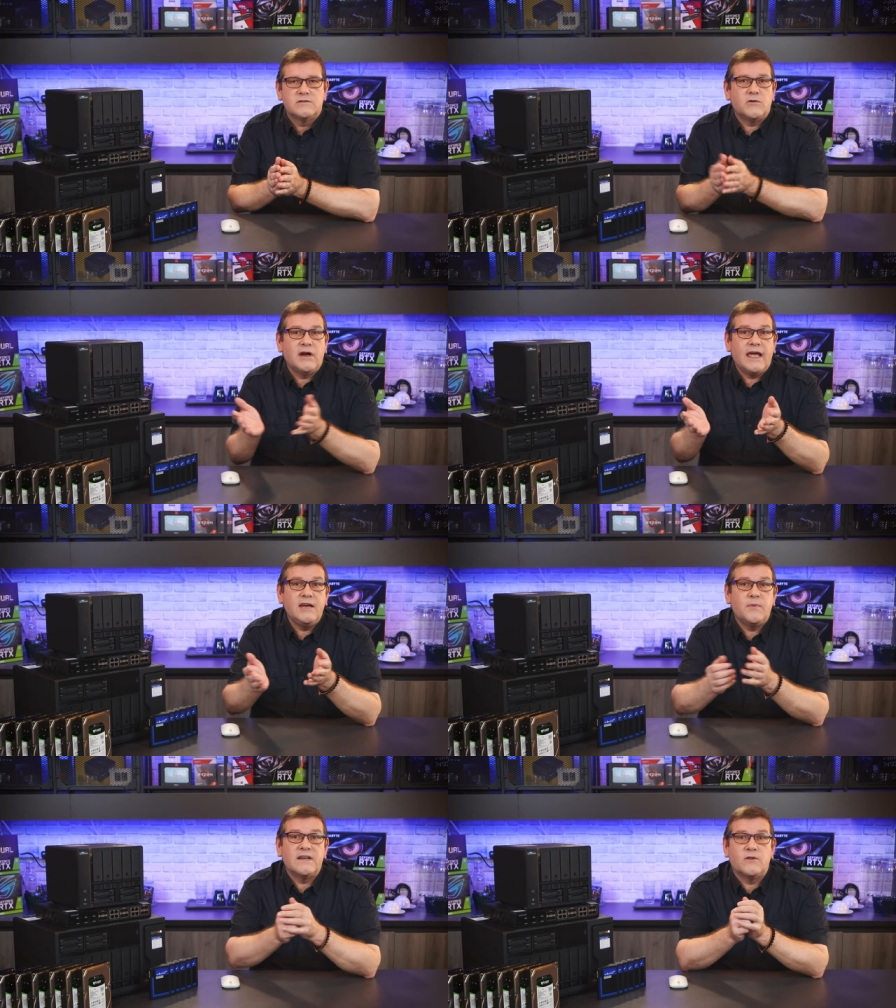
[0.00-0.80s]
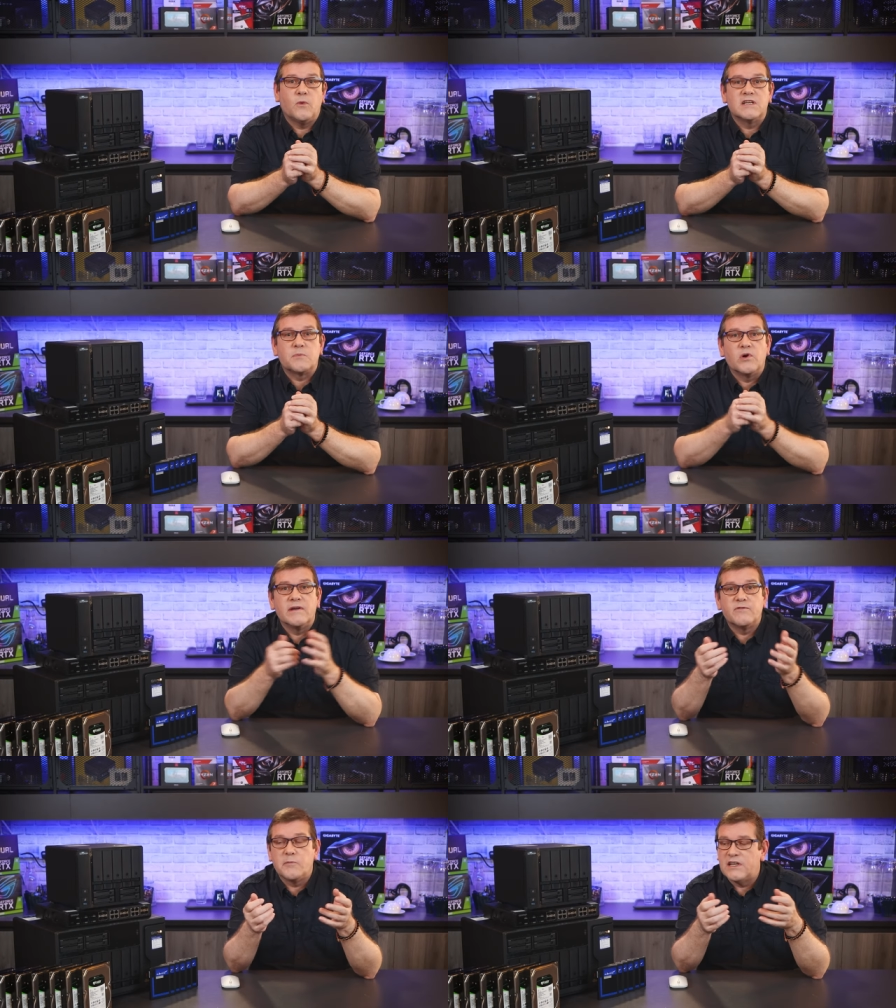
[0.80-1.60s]
So to anybody that wants more
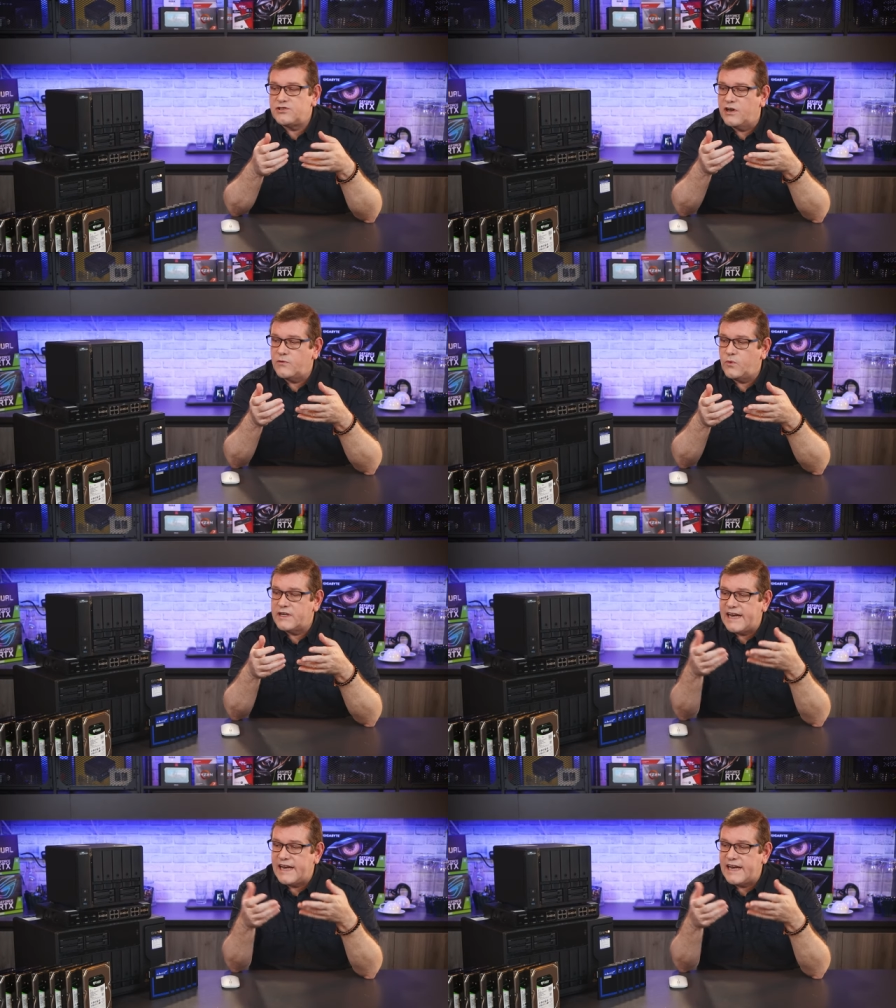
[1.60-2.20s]
information on what